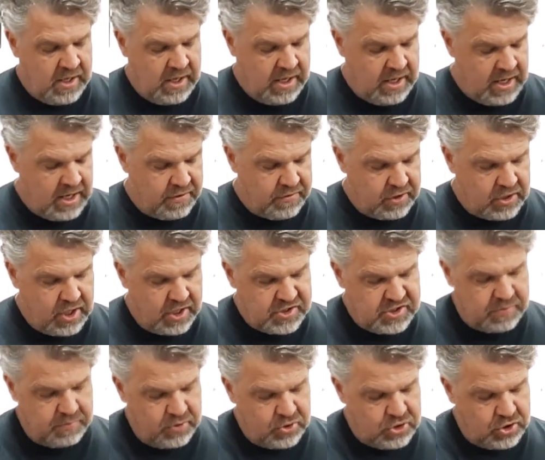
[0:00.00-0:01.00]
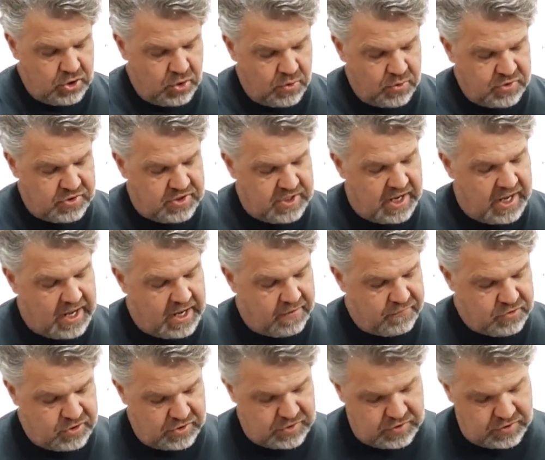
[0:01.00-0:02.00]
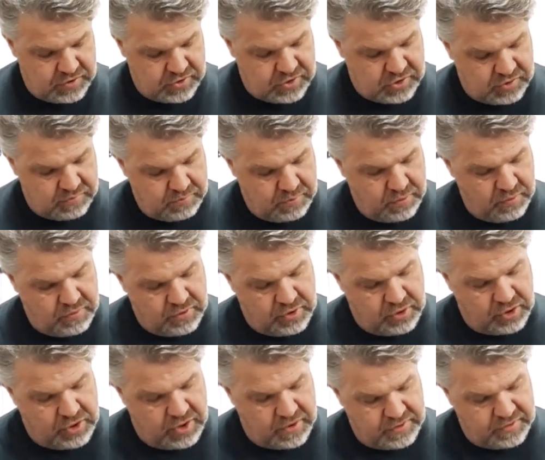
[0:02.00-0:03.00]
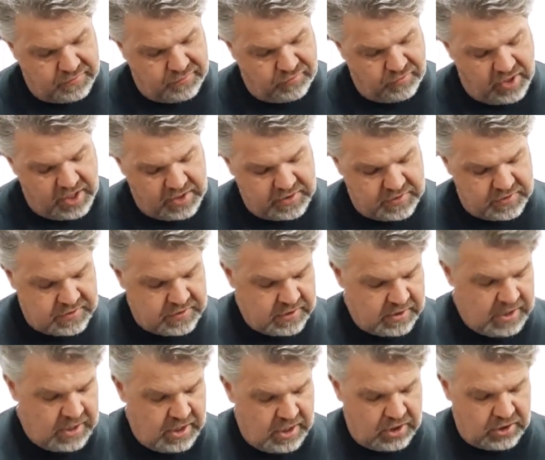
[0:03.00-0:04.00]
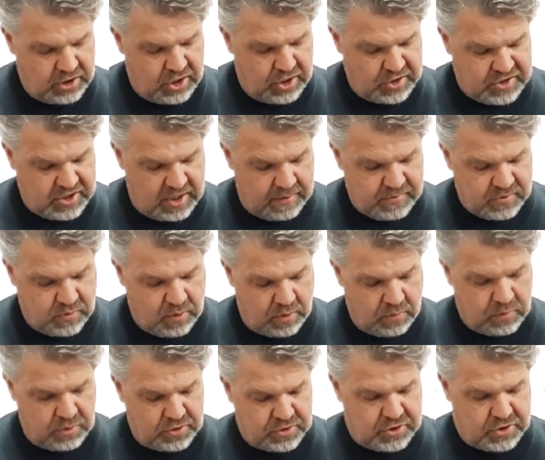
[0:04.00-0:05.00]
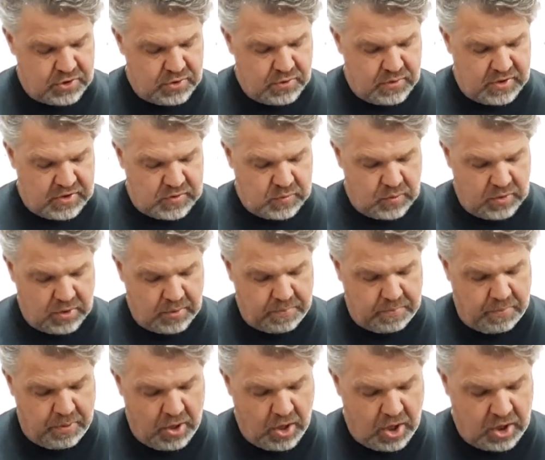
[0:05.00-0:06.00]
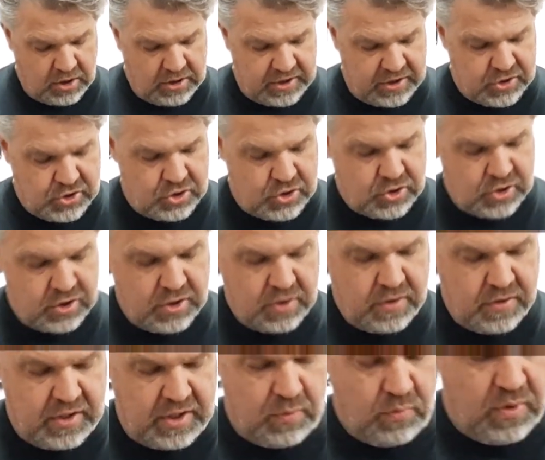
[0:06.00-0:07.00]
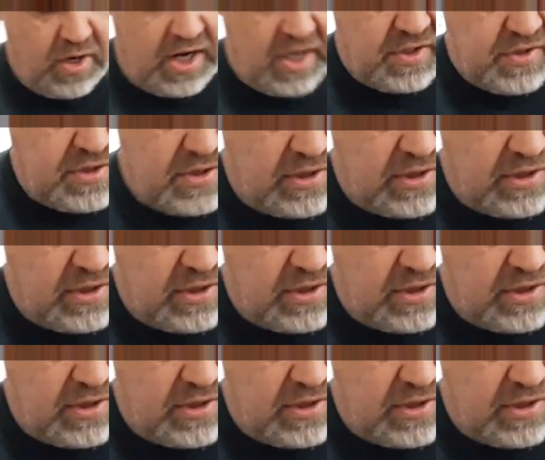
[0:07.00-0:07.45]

The customer chose to have just the smooth look on the front. A lot of times what we'll do is we'll polish the raised